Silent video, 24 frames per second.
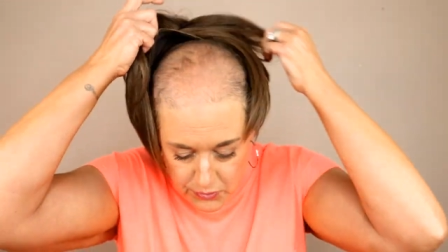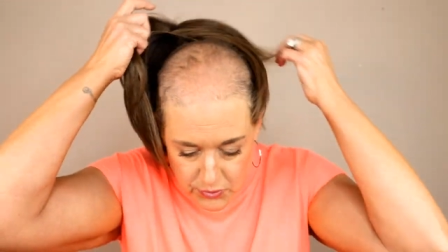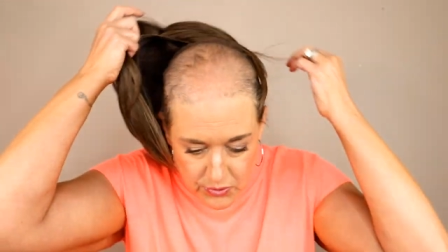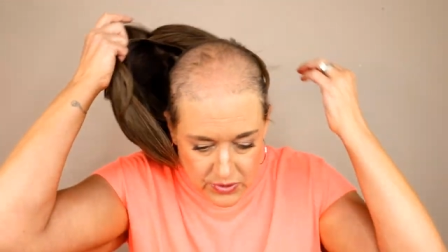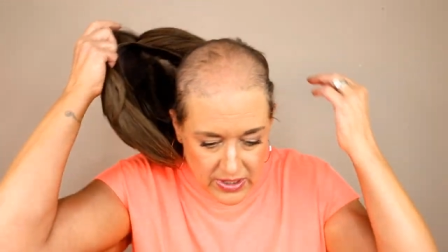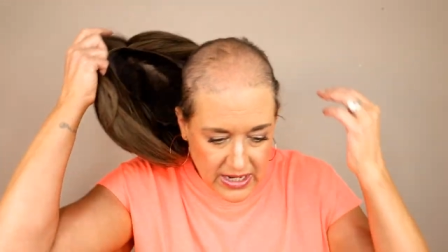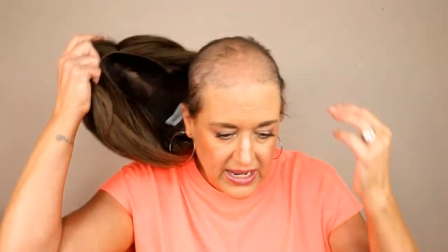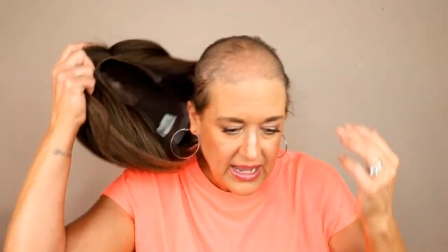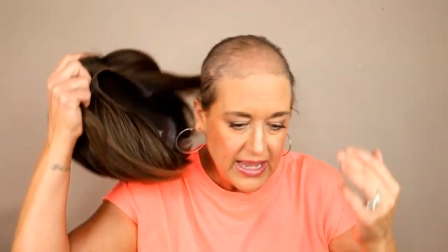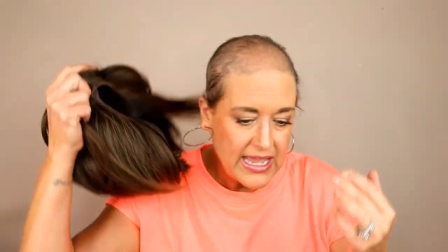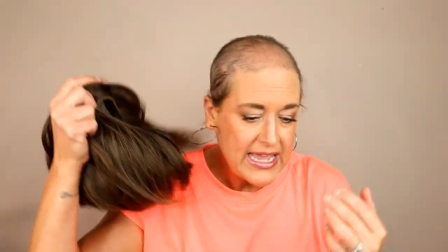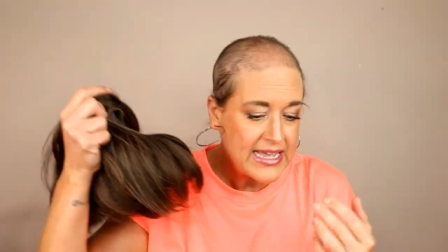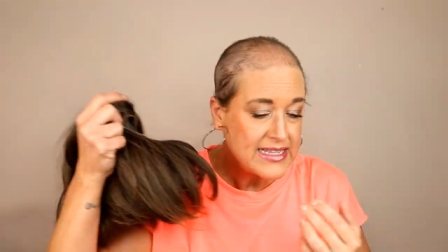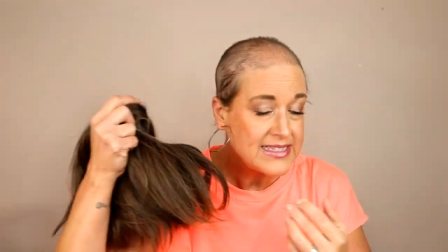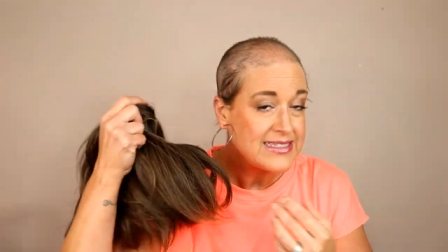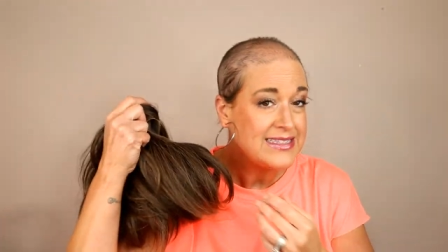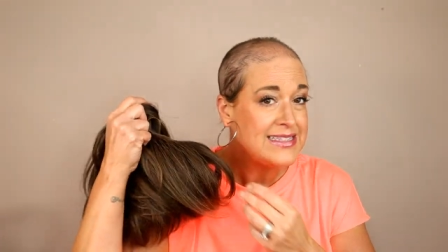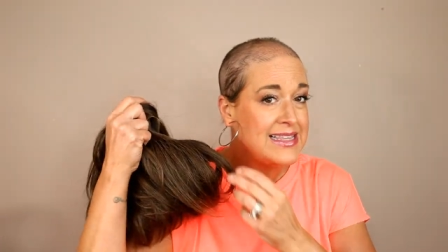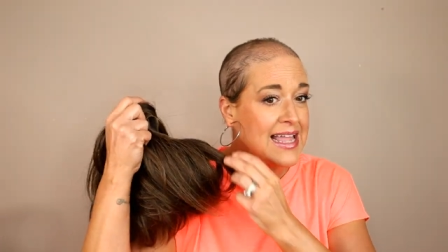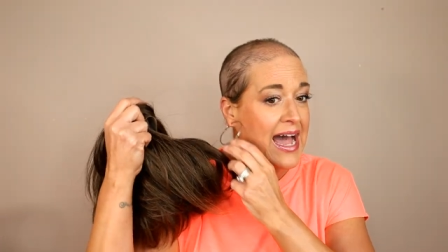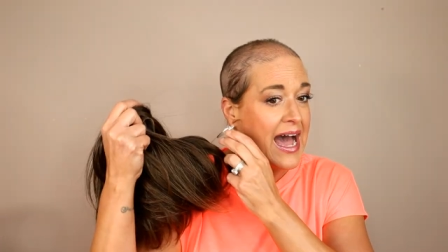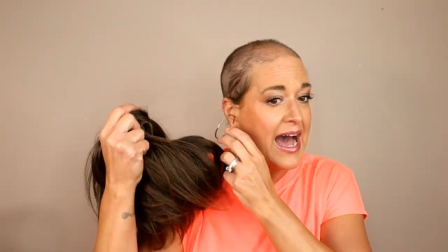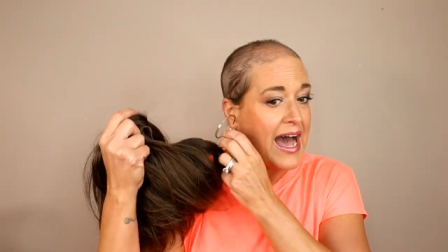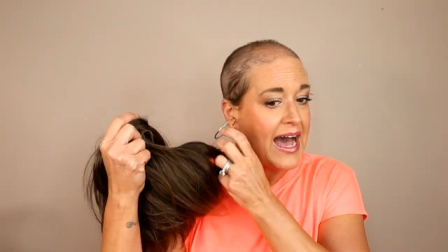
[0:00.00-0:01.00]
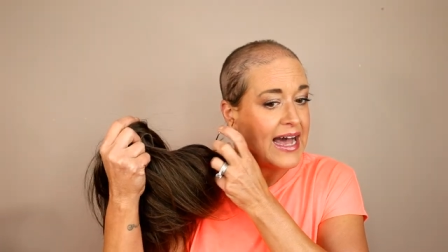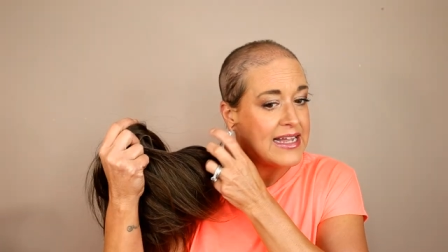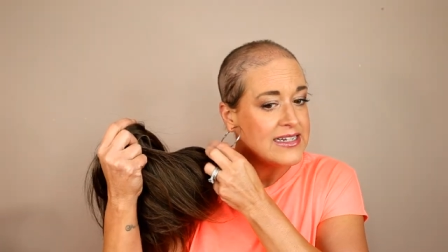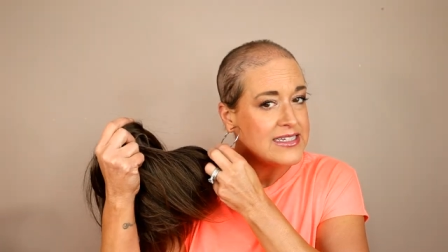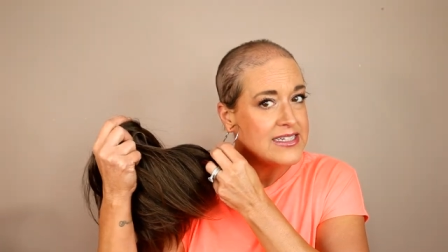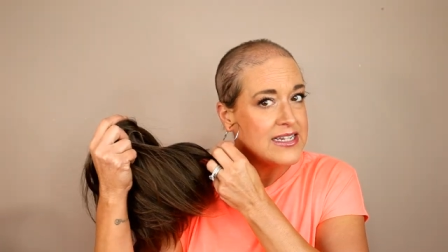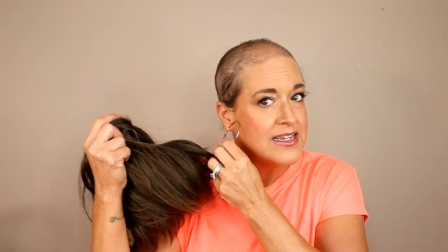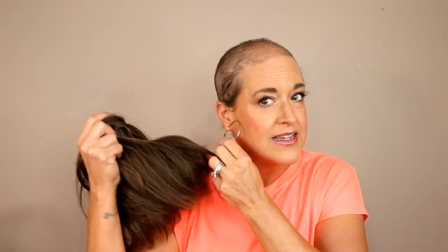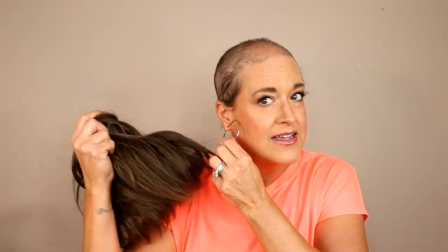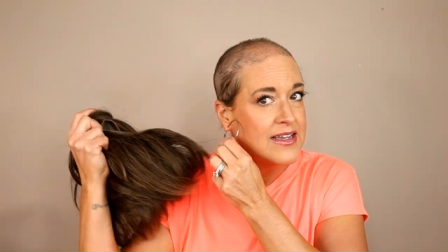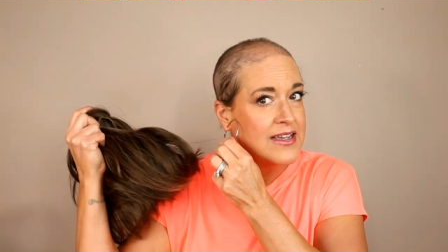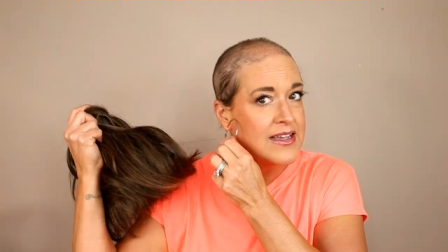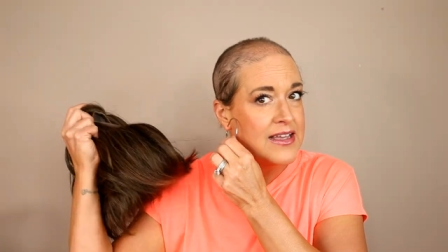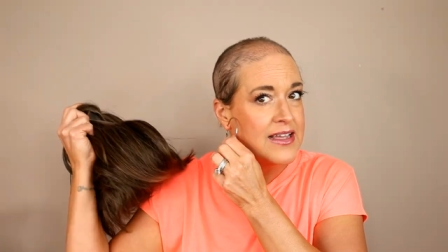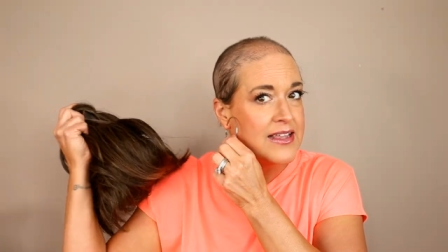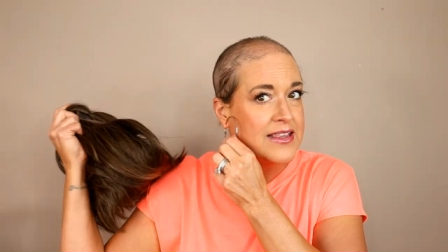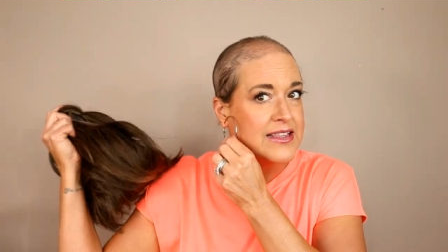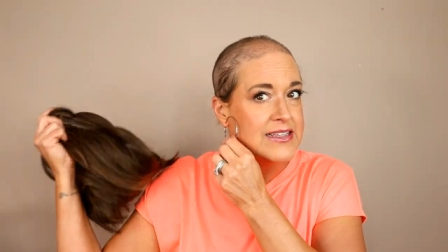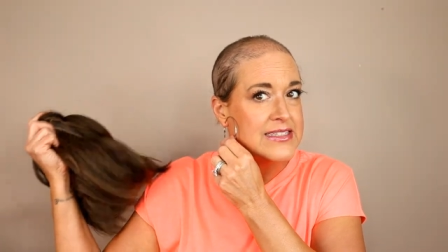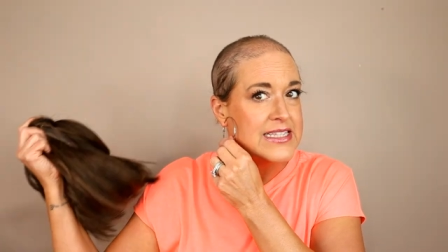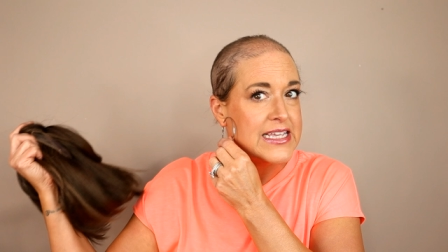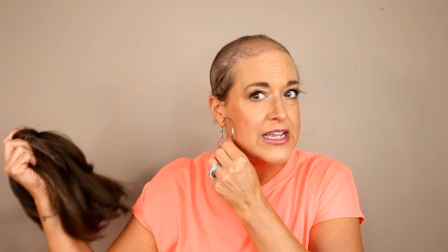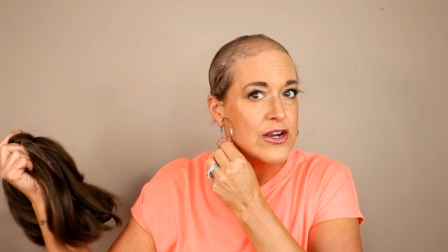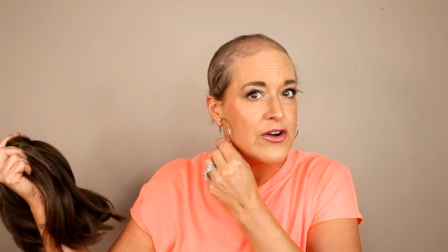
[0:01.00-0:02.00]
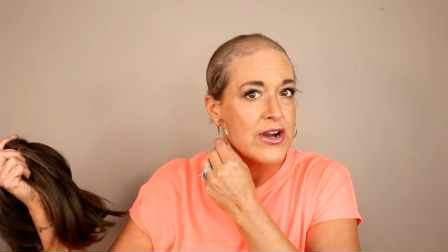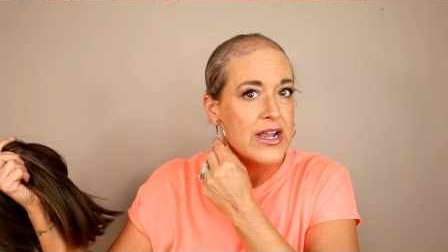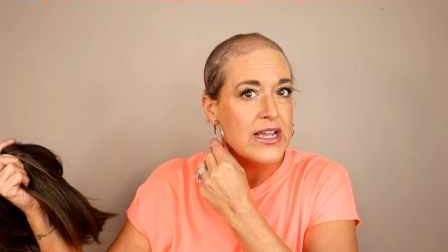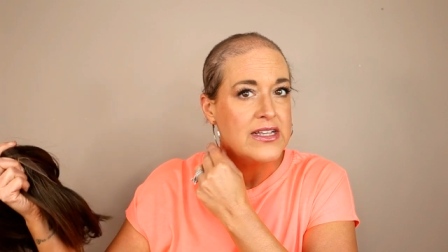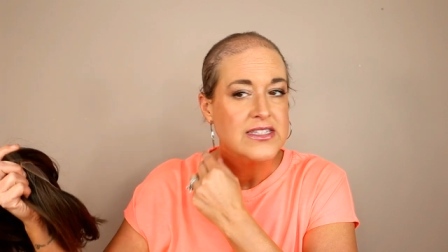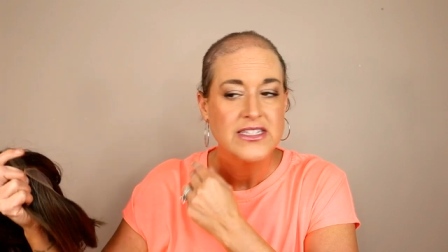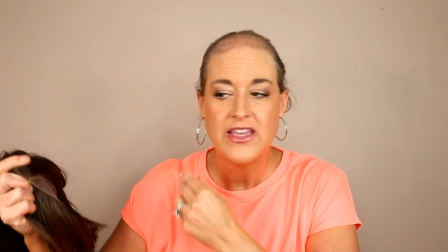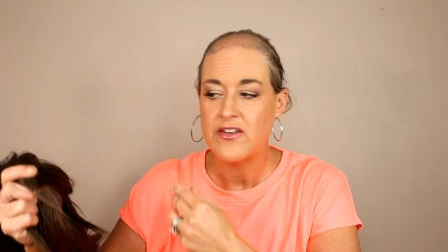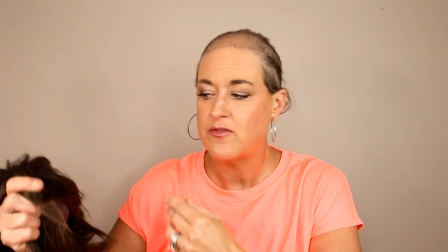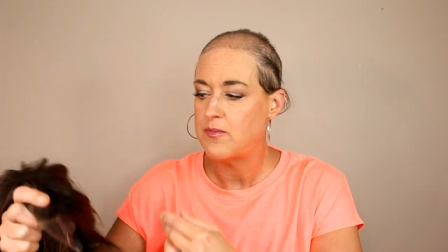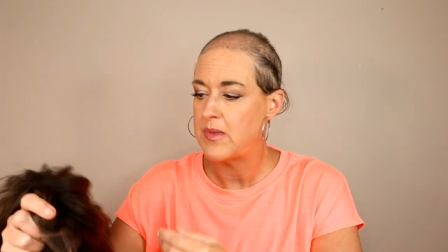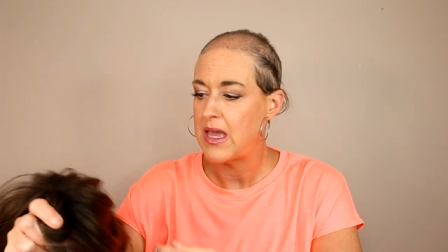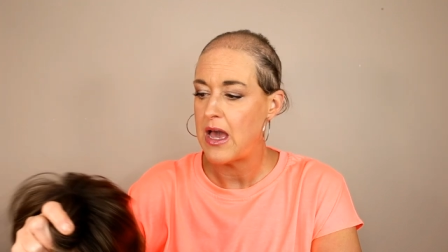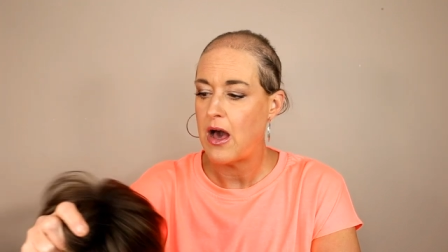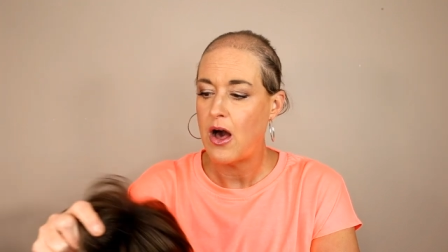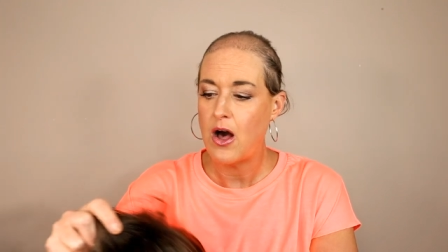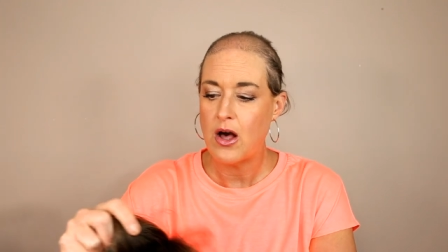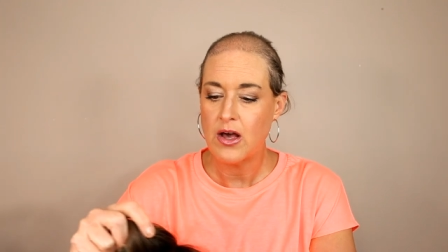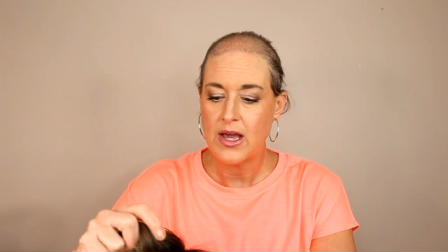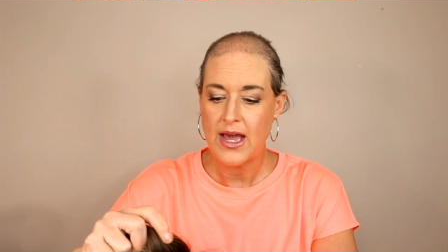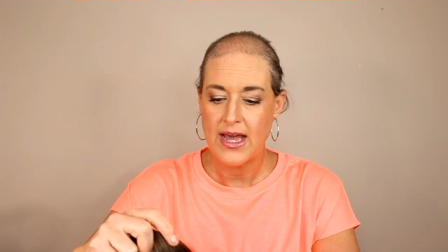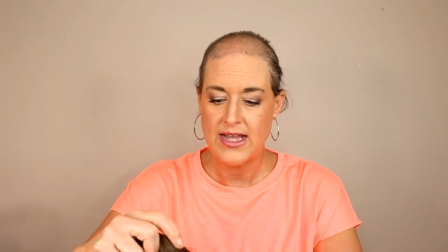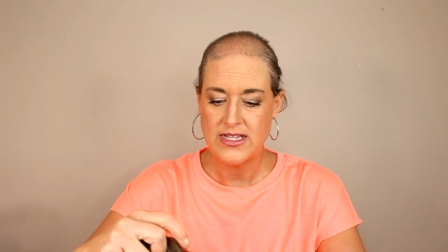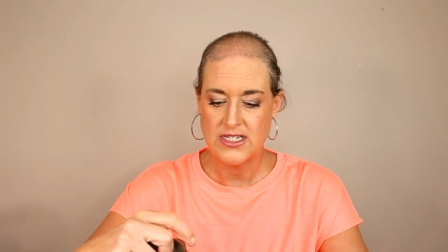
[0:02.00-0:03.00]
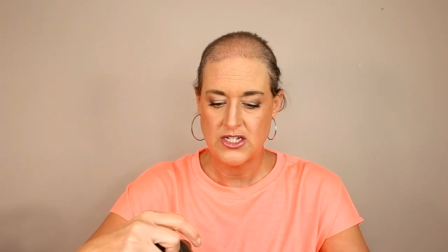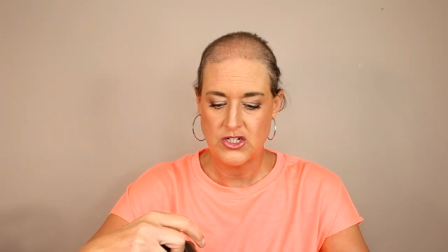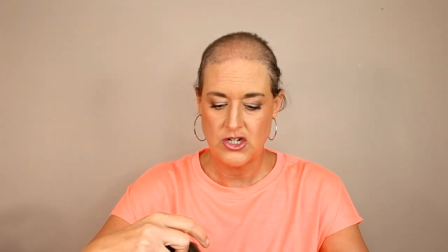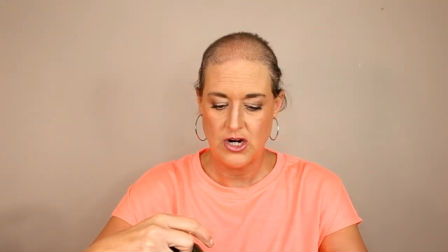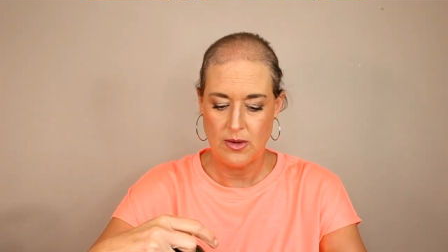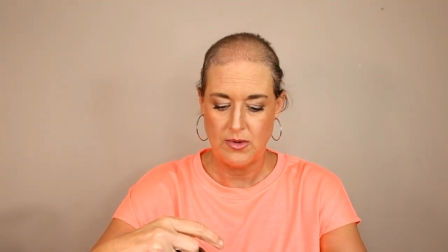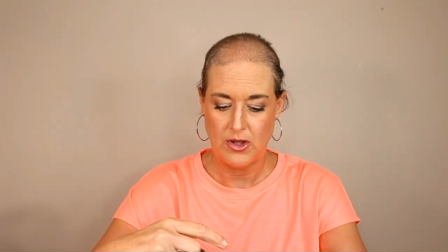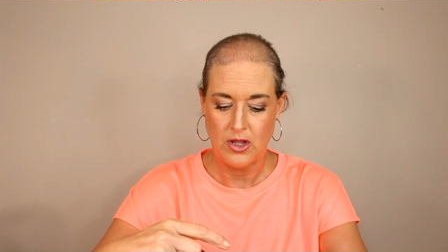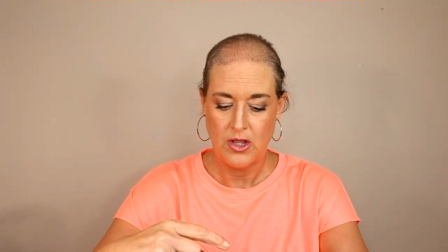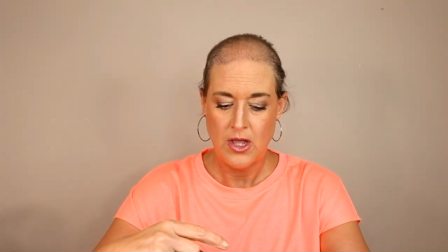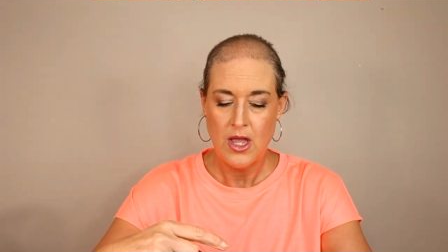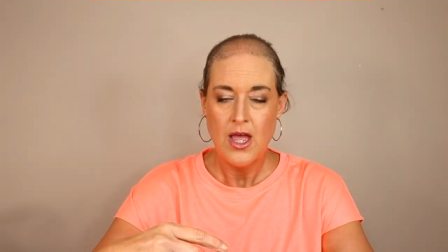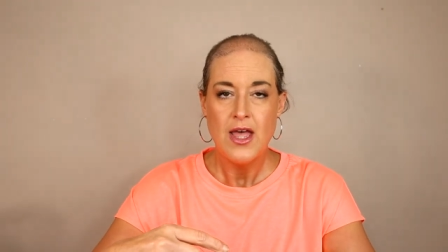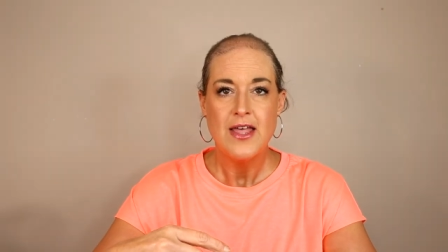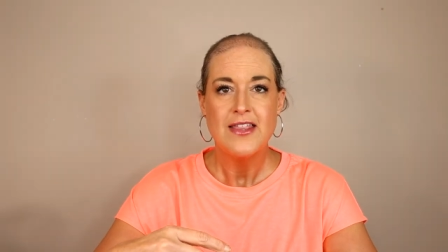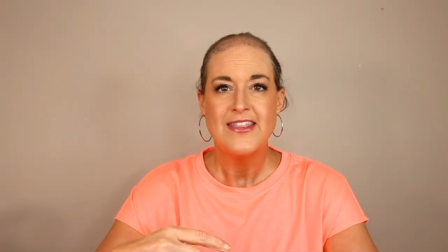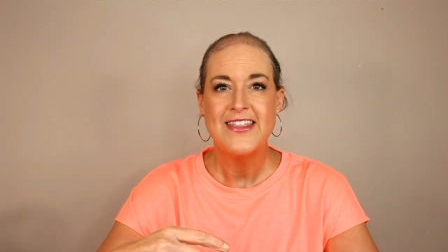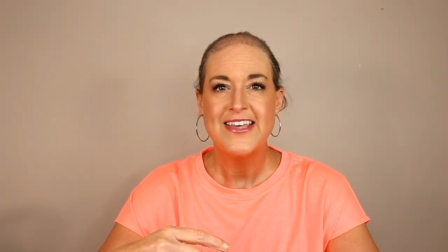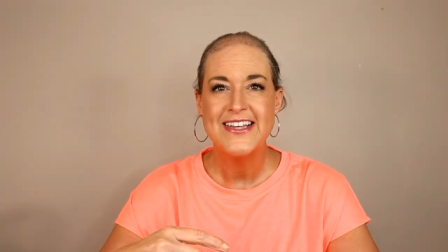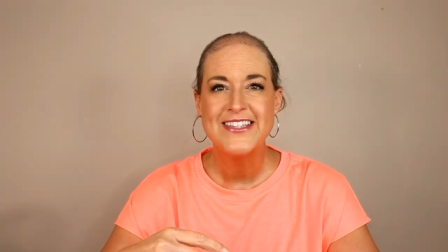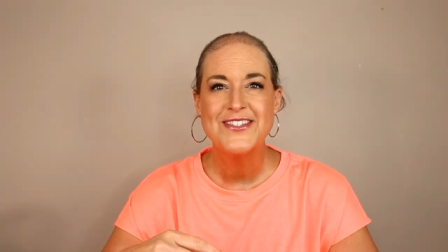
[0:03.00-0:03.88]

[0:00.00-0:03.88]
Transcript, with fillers: the root is not, this earring is giving me all kinds of trouble.